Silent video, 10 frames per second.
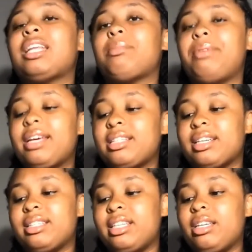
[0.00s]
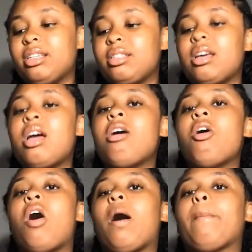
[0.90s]
PSATs
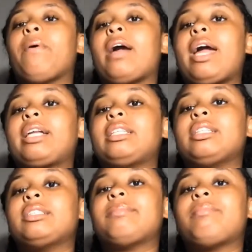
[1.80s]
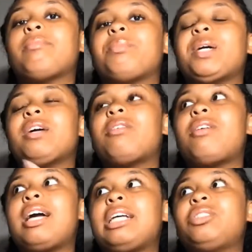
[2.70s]
are practice, but in
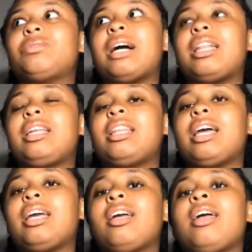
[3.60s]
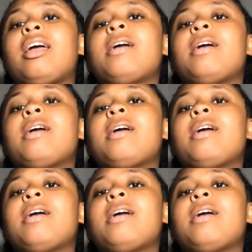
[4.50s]
all actuality, like,